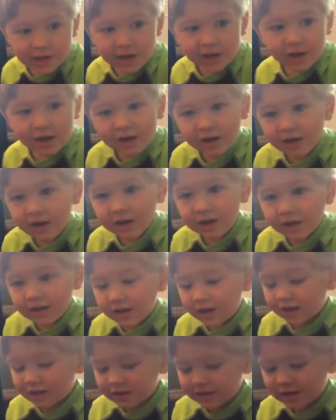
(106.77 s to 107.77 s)
I
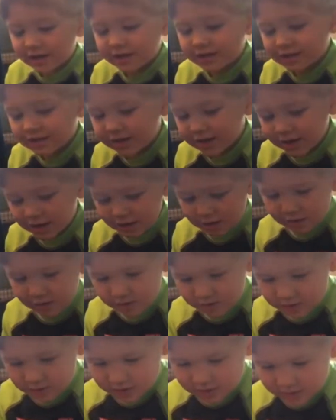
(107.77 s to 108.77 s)
guess I
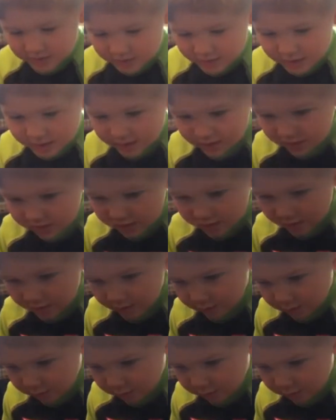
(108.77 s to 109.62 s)
should say the